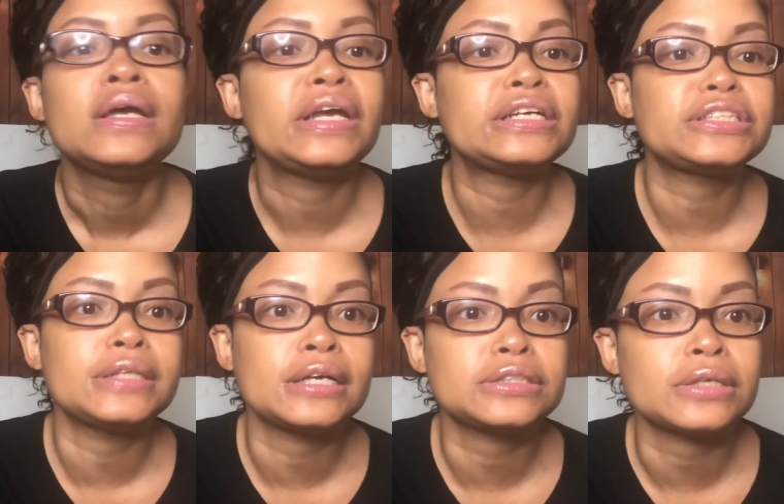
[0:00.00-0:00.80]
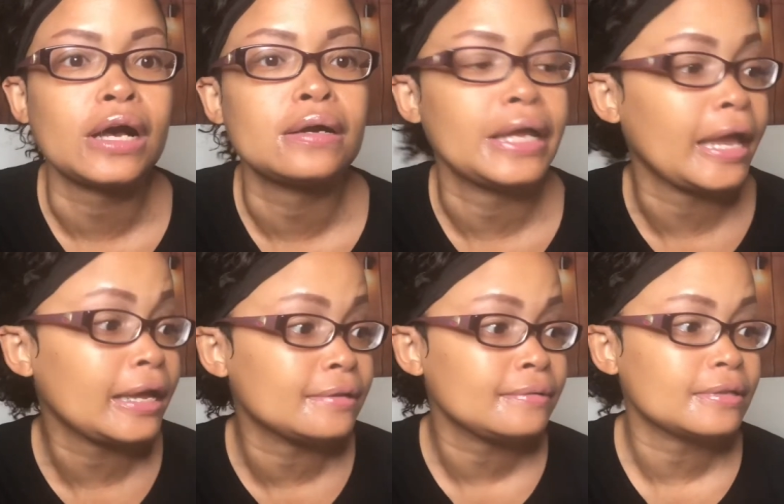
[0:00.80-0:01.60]
and Shunnette so y'all
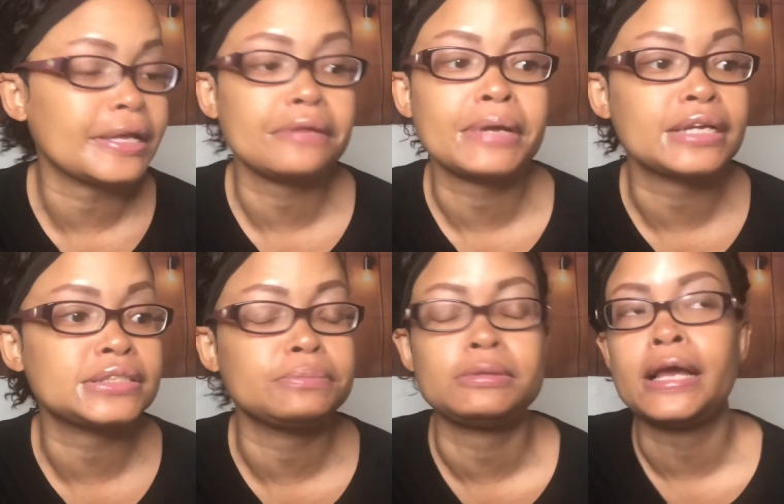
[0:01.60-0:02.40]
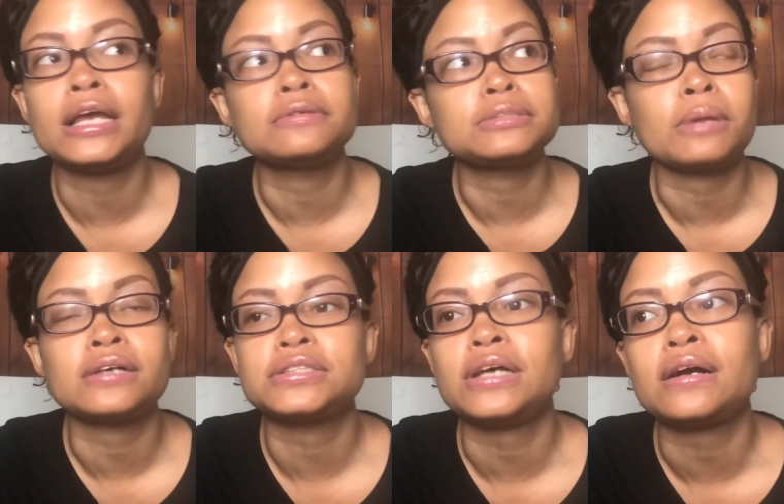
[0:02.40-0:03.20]
and Lady Red ASMR
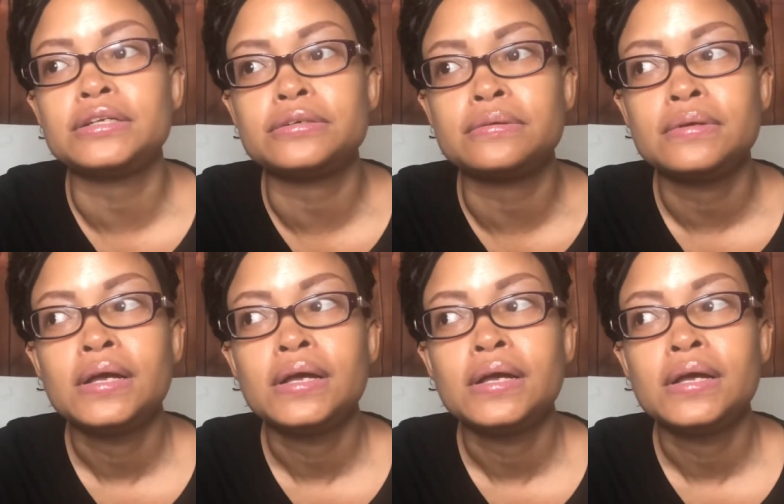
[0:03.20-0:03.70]
so y'all can do